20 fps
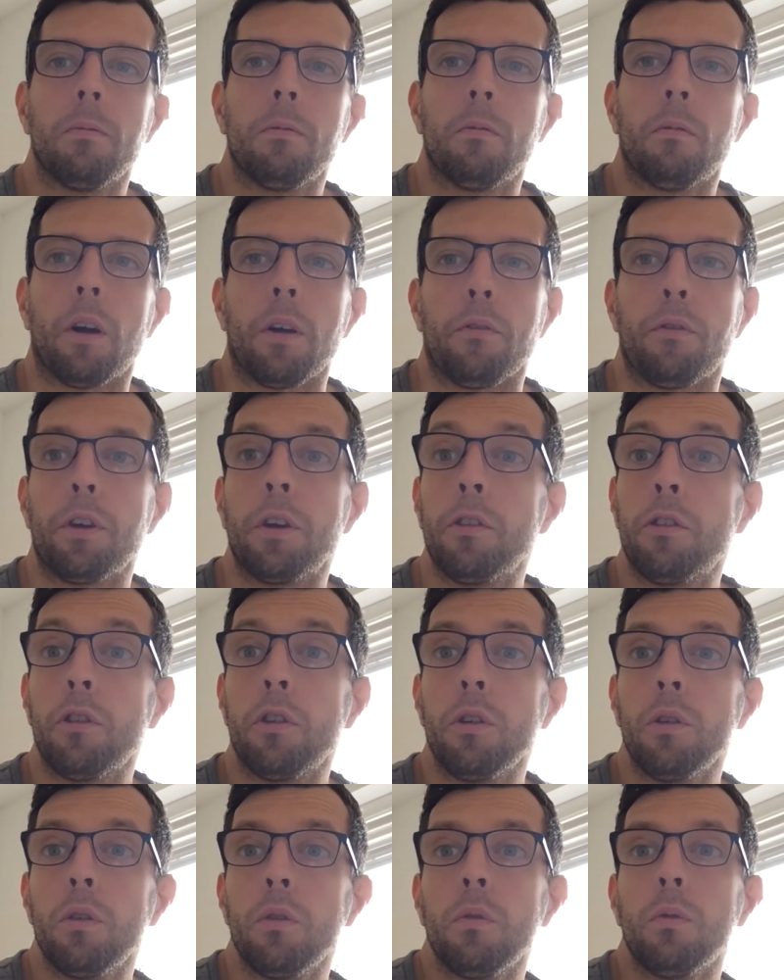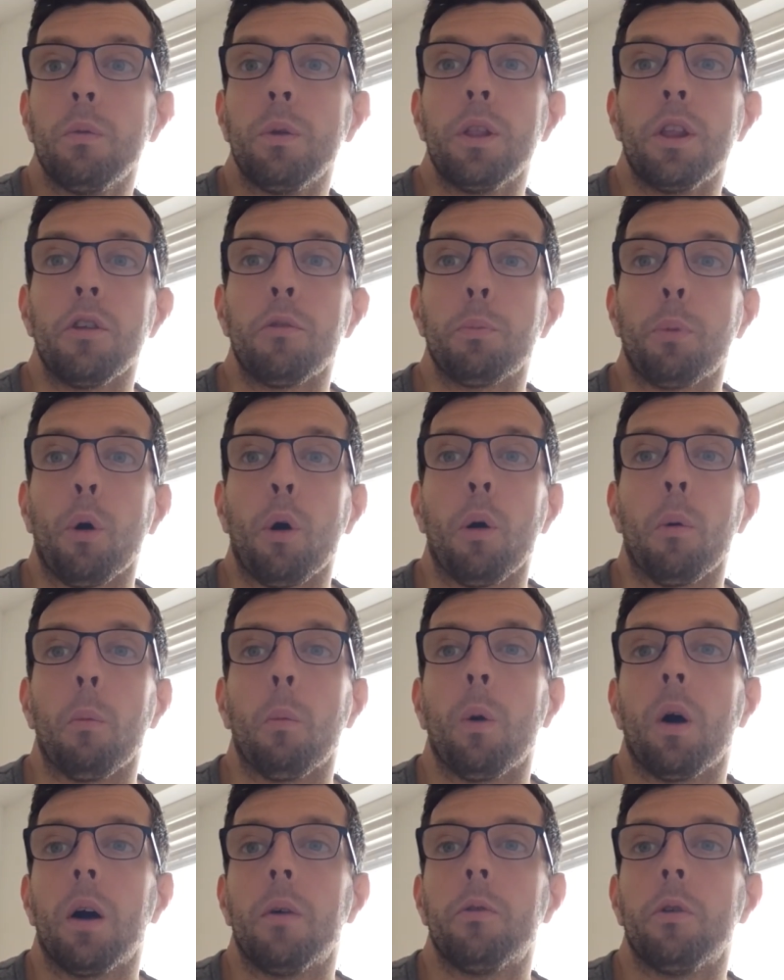Right, for you to do with this poem,
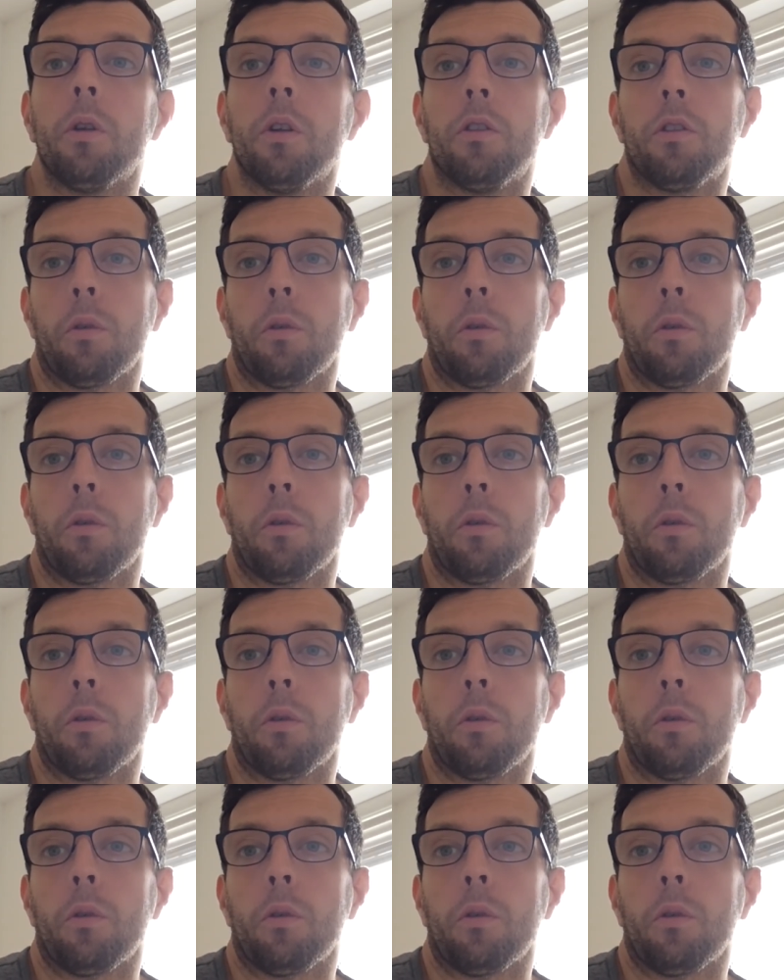what I've done is